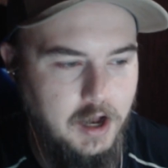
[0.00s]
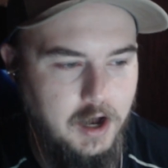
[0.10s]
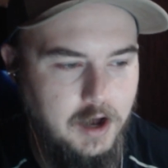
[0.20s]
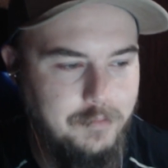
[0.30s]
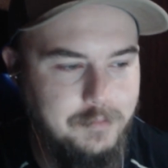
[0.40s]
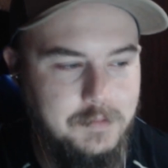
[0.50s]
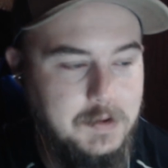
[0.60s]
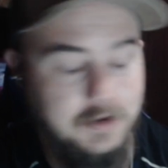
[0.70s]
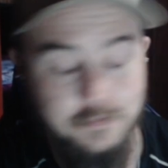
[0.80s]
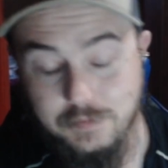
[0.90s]
Um,
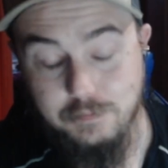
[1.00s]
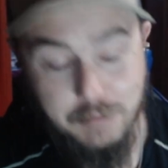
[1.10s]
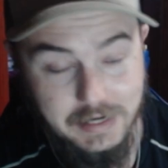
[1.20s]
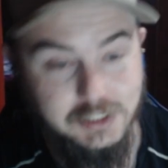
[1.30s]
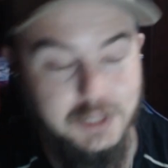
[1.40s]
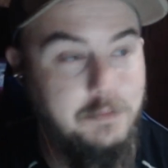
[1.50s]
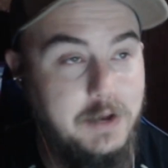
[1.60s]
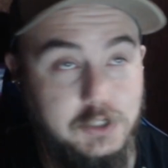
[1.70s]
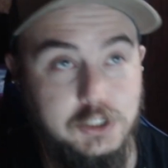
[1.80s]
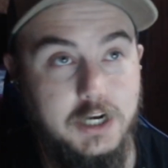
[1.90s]
it, based on the
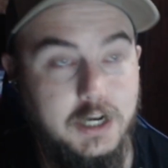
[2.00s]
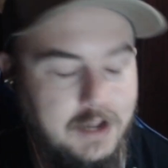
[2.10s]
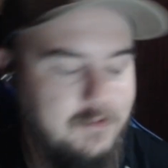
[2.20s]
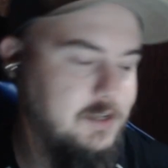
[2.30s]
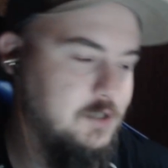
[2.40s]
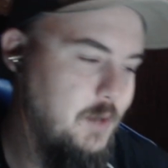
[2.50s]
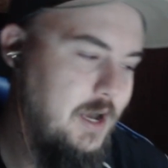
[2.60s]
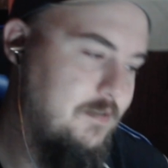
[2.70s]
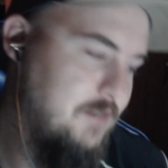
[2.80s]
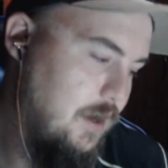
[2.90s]
best genetic evidence that we
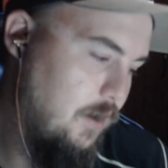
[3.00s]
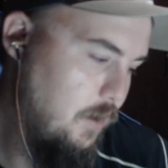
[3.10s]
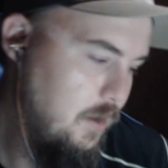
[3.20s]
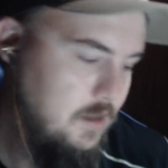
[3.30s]
have now,